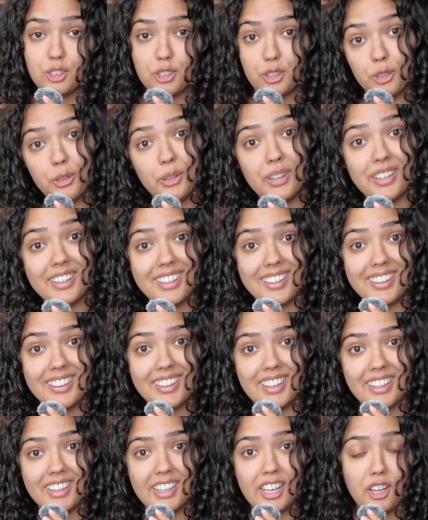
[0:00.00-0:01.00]
doing the
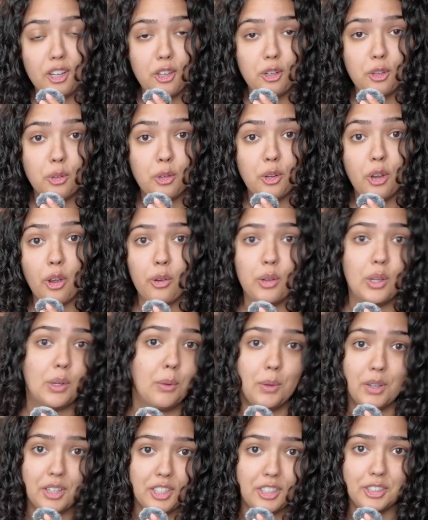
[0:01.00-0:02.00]
thing that you
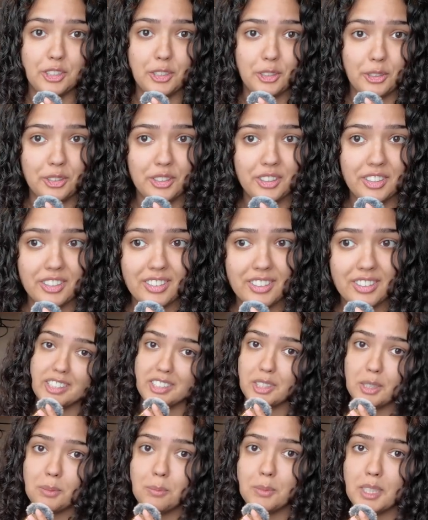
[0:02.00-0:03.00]
want to do. And
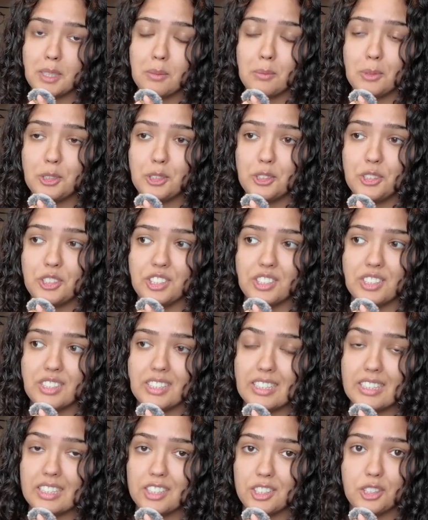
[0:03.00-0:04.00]
sometimes you just
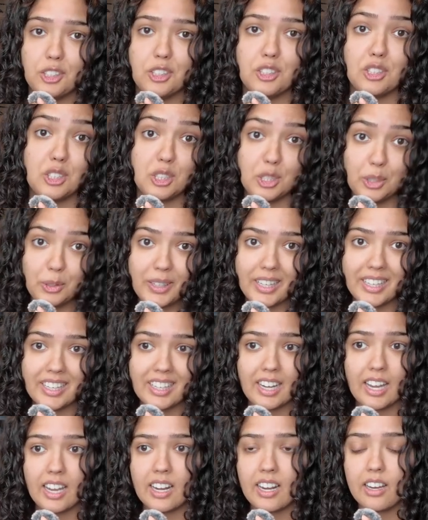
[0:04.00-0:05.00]
need to start doing
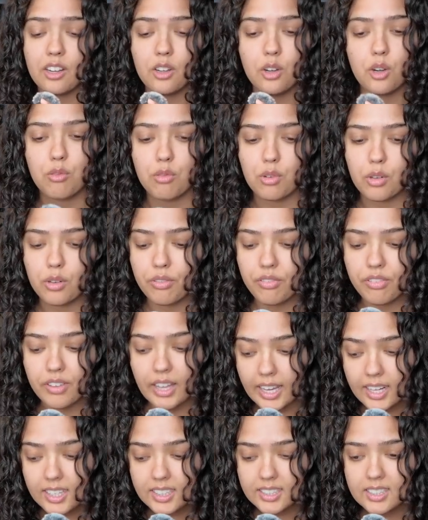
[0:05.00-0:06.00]
it. And I know for a
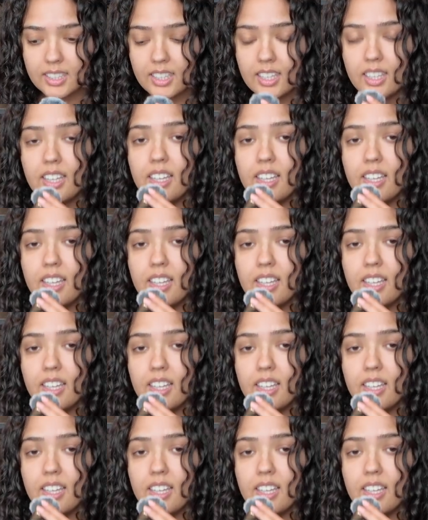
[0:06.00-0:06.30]
fact